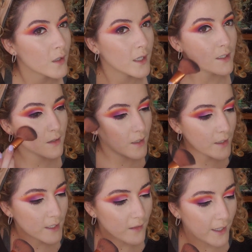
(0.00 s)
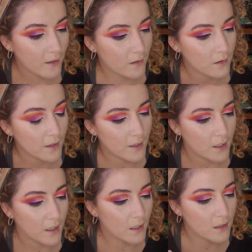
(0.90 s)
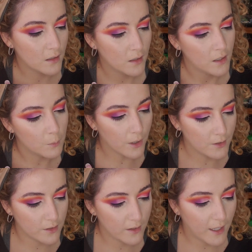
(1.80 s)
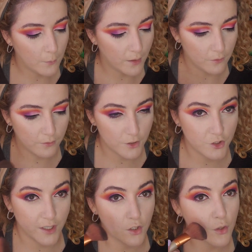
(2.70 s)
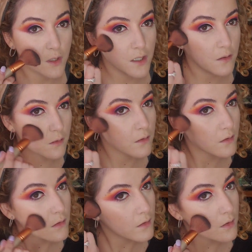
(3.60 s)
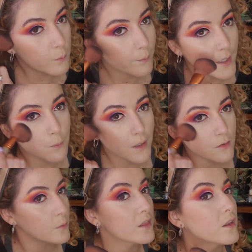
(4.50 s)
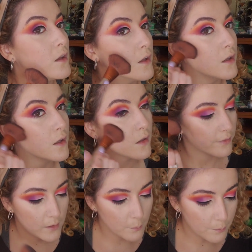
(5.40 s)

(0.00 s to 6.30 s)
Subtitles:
I didn't think I'd like a bronzer that had a bit of a sheen to it, but mixed with the